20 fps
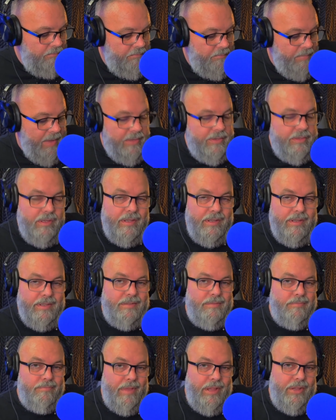basically
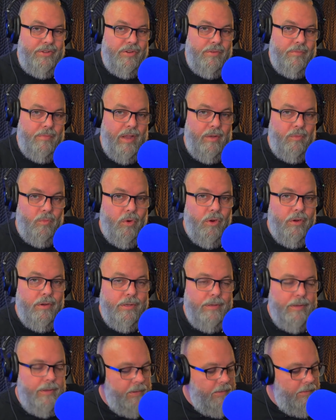to make sure mine worked,
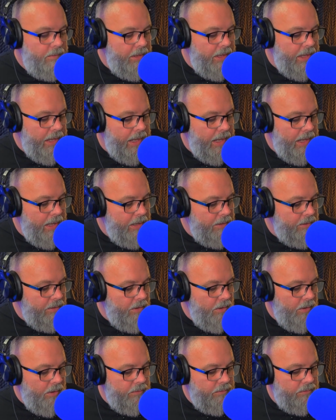and
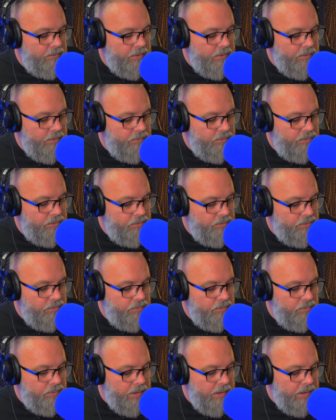also
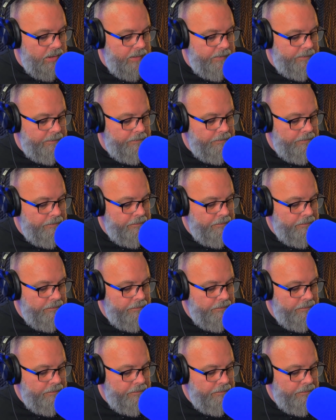to